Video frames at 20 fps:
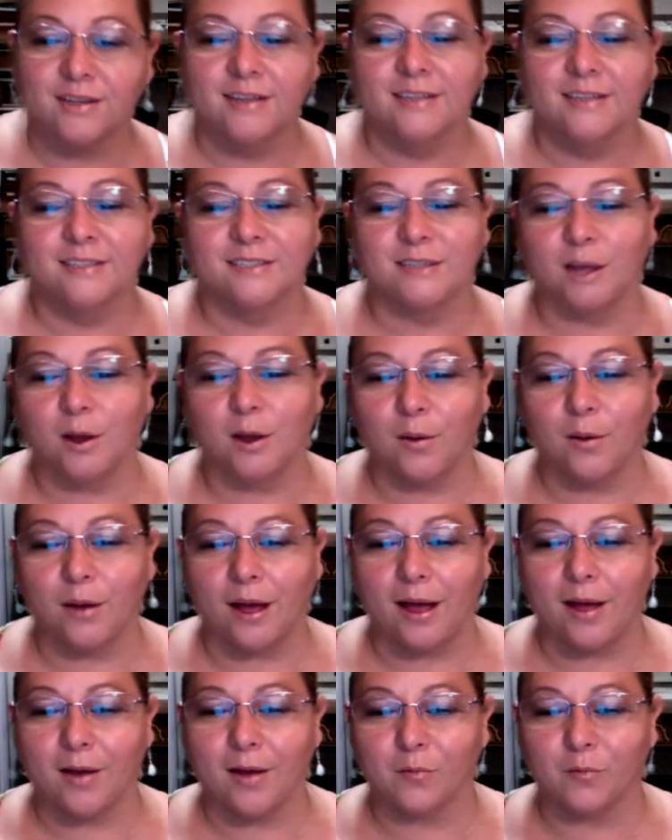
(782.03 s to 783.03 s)

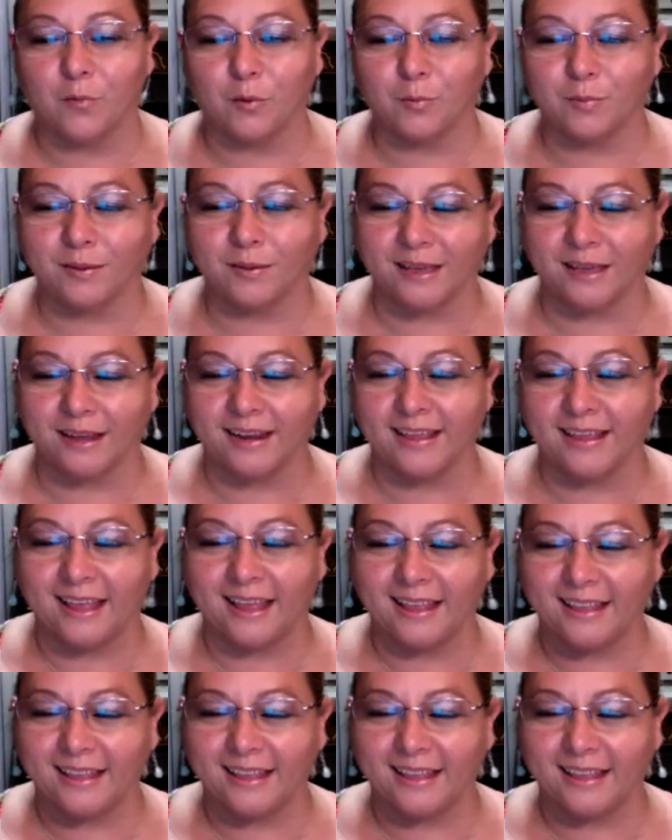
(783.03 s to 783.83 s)
So for mi querida